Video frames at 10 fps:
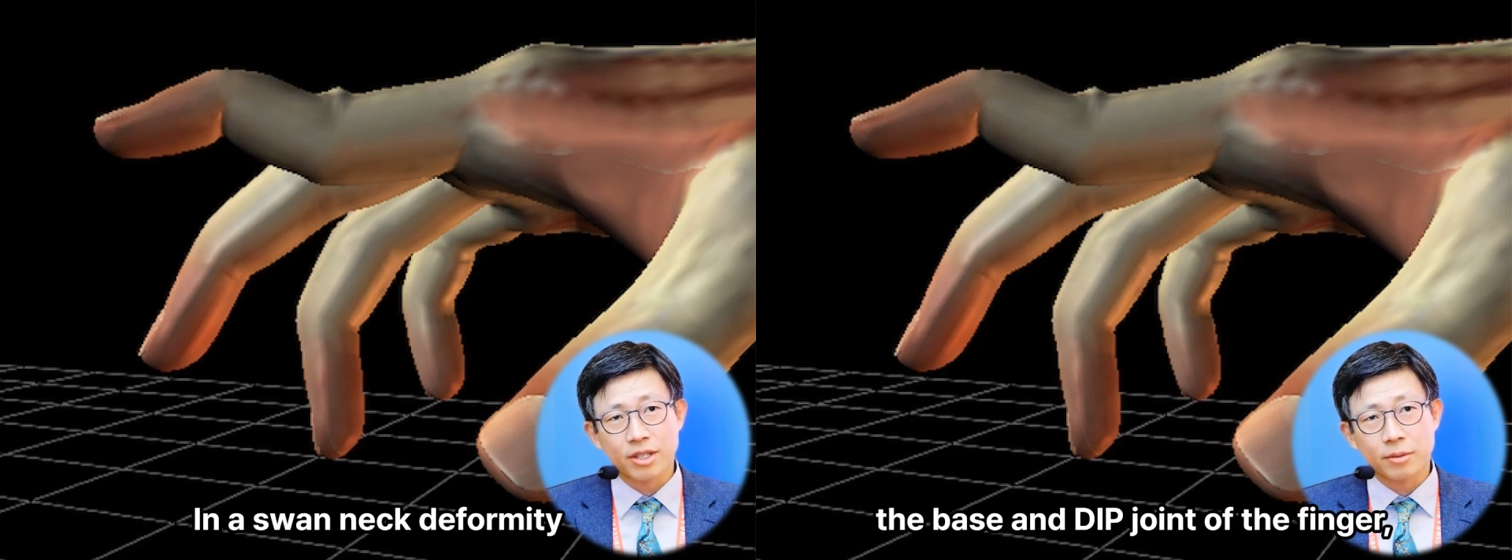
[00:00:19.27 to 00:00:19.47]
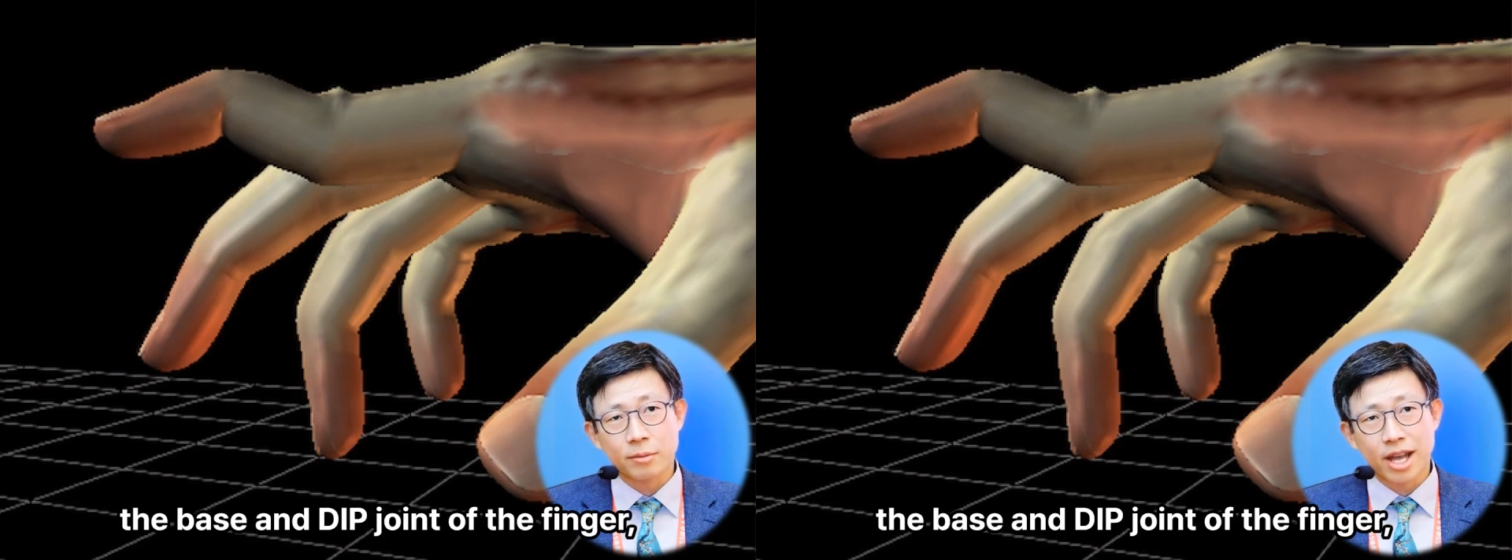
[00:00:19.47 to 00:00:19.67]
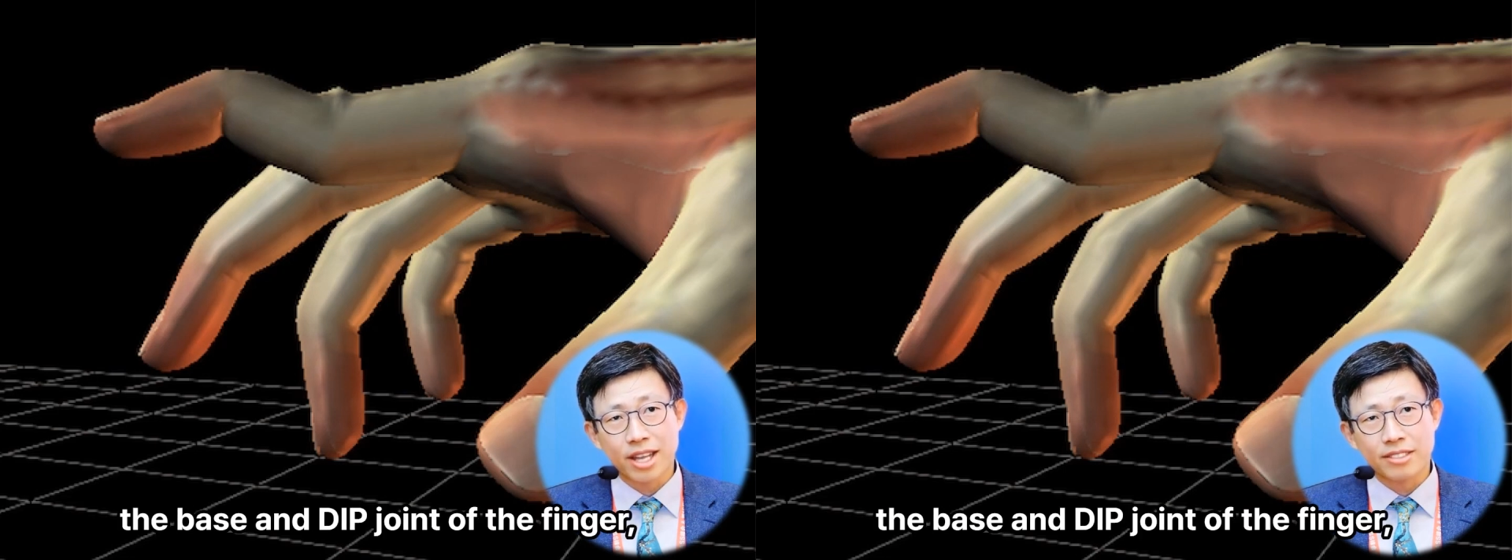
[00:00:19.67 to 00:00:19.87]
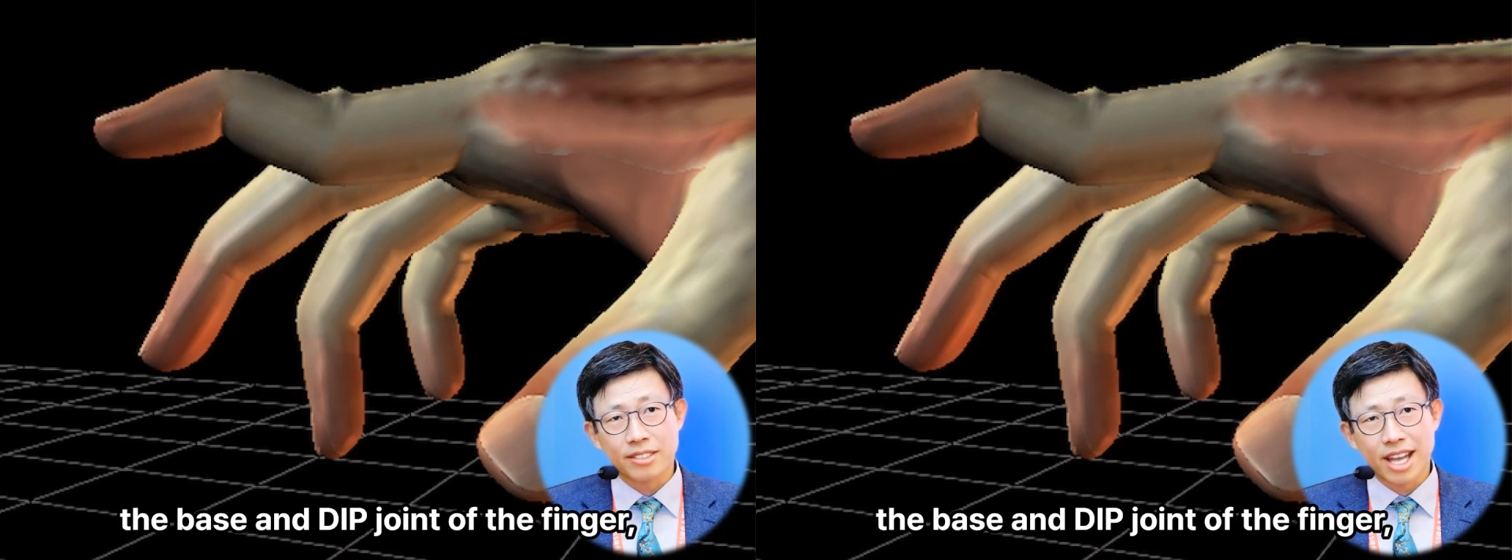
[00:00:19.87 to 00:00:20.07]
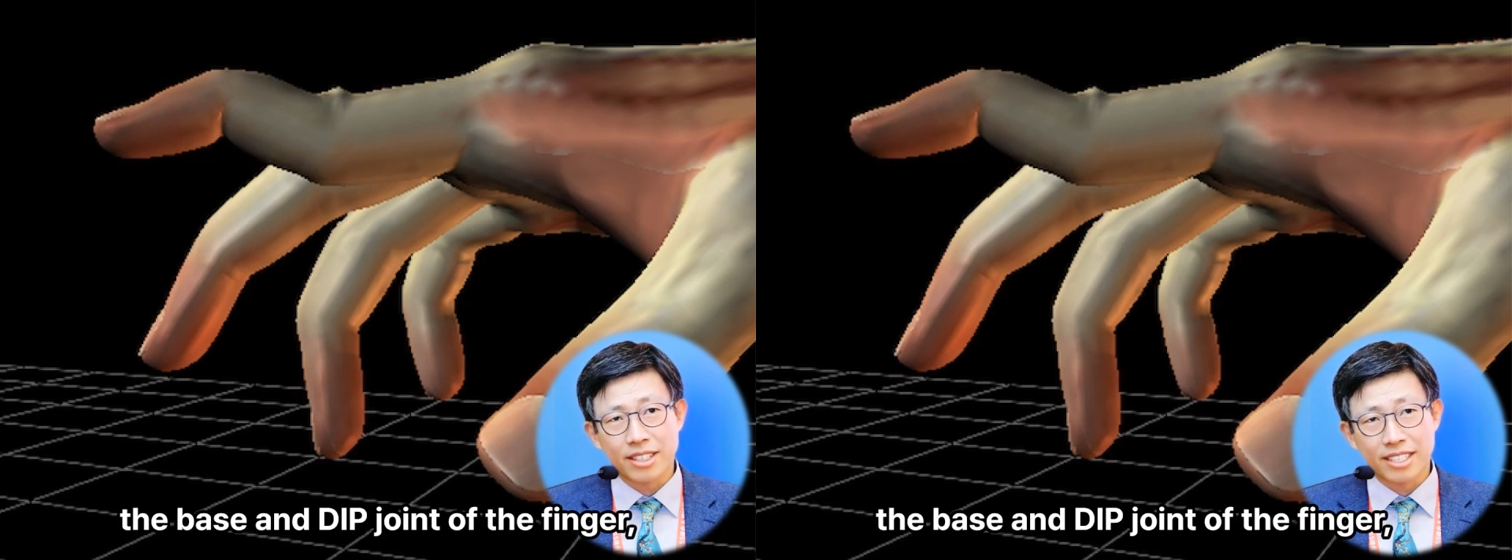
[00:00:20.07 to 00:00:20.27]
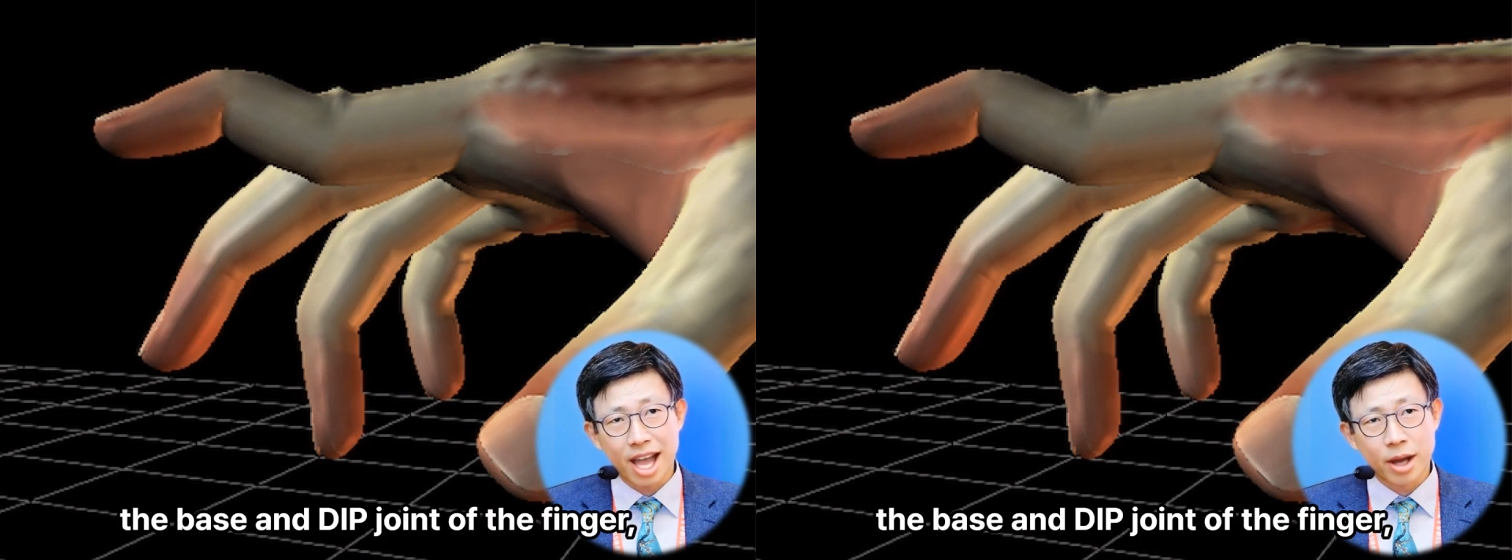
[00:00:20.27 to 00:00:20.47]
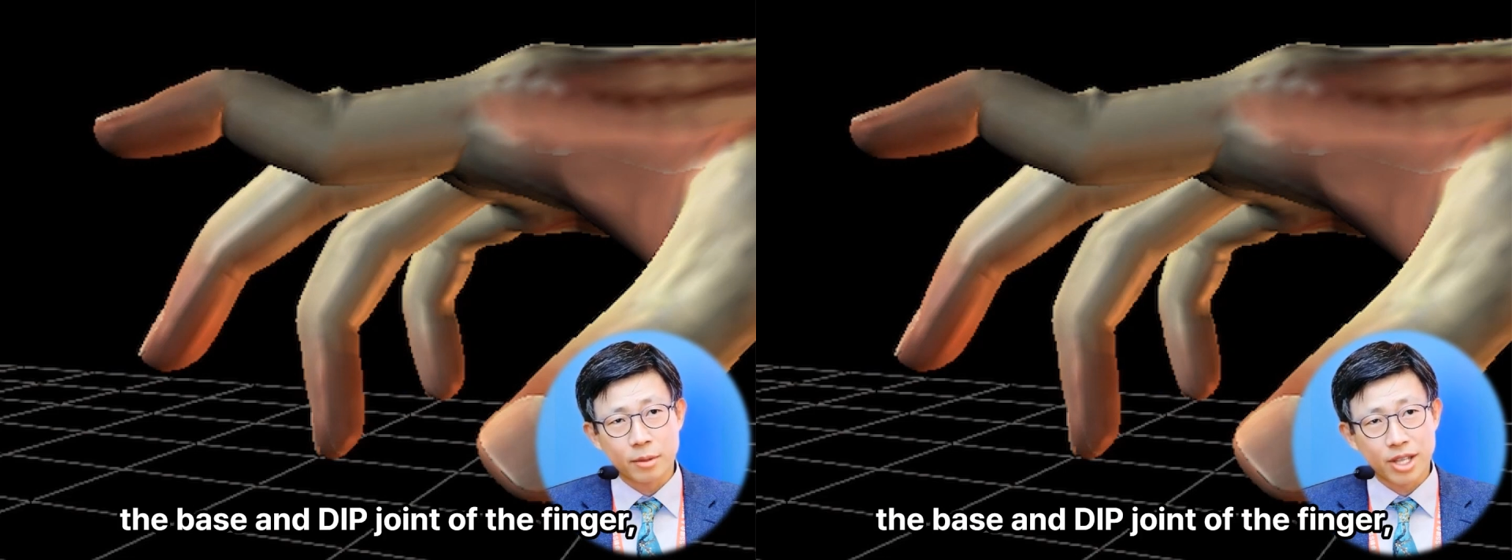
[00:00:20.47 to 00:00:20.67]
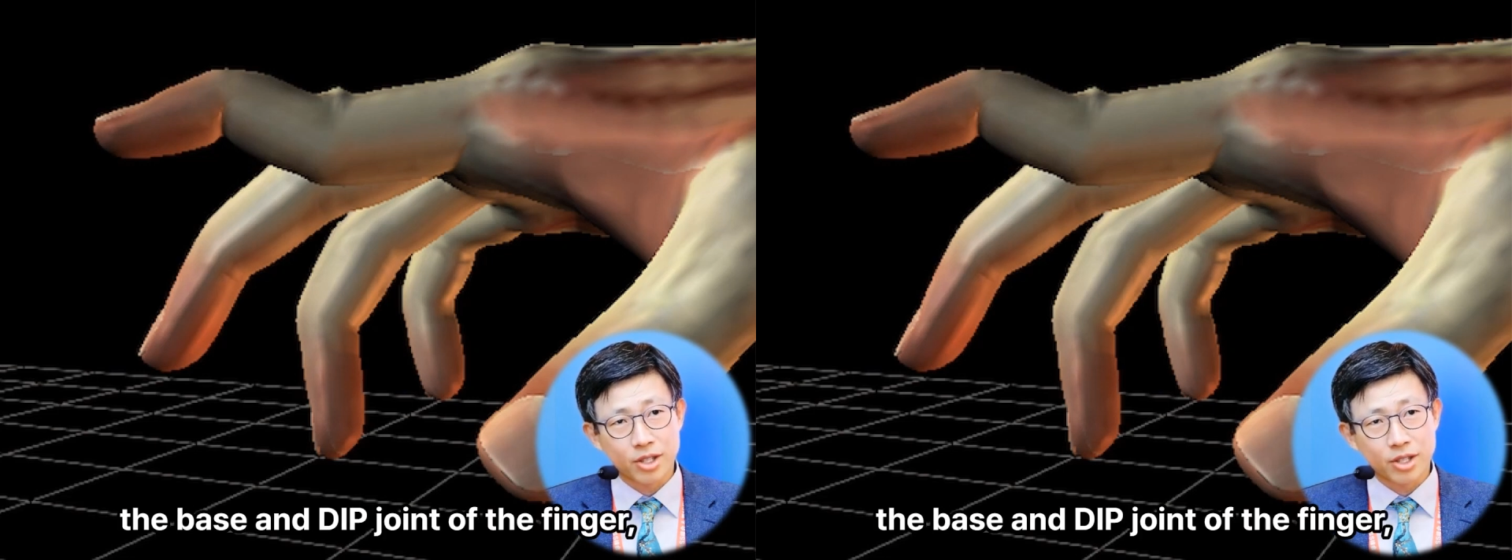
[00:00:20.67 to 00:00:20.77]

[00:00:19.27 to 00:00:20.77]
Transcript: the base and DIP